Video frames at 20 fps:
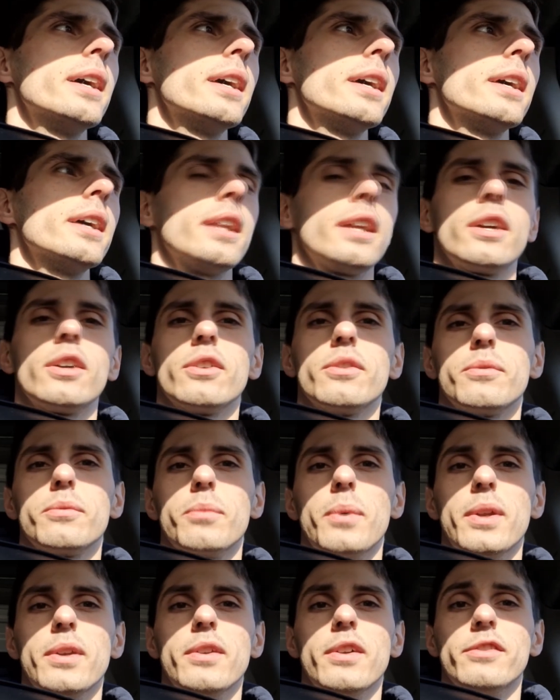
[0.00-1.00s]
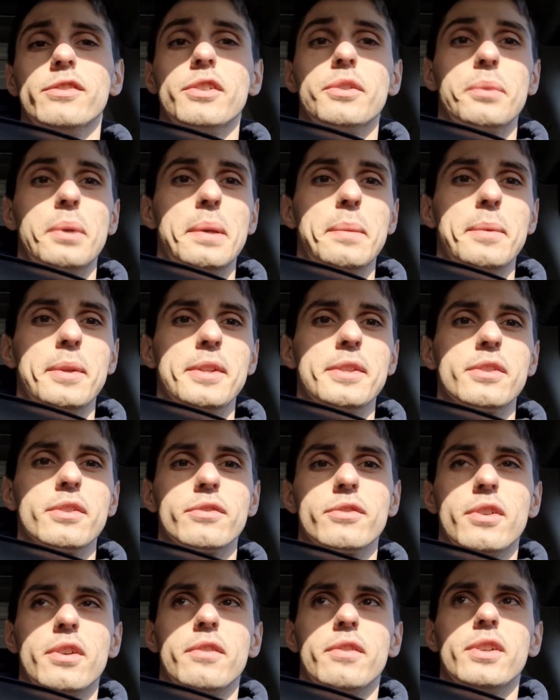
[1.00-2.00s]
And I got one after 20 minutes of
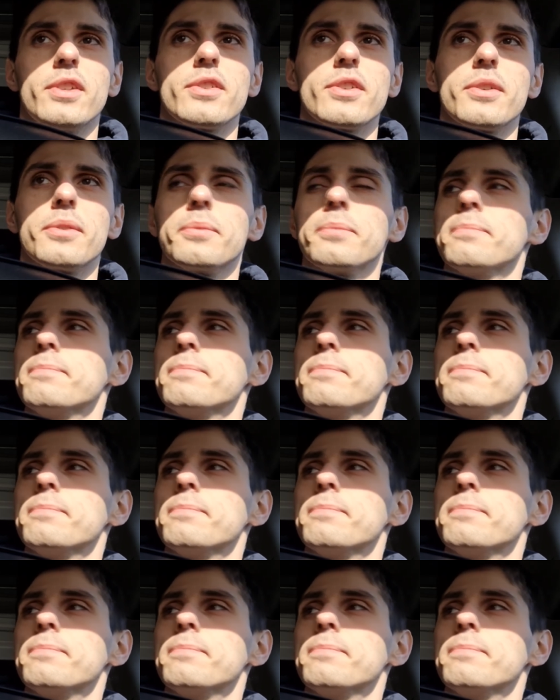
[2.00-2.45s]
driving, so